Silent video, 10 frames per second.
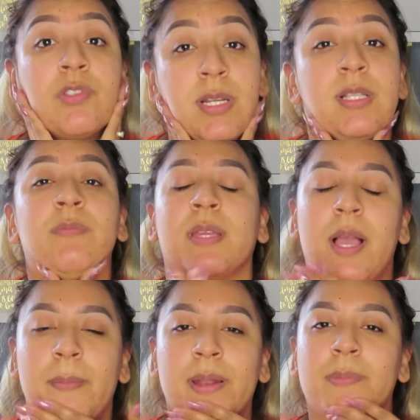trust me,
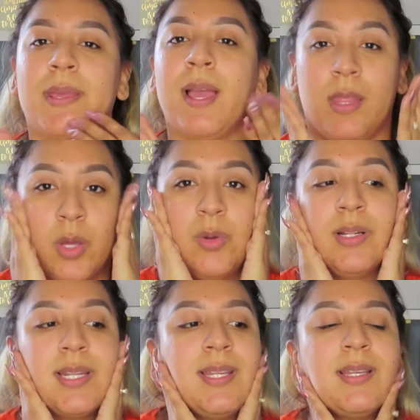I'm going to be hella
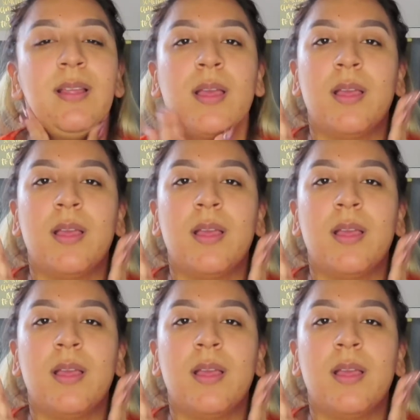oily.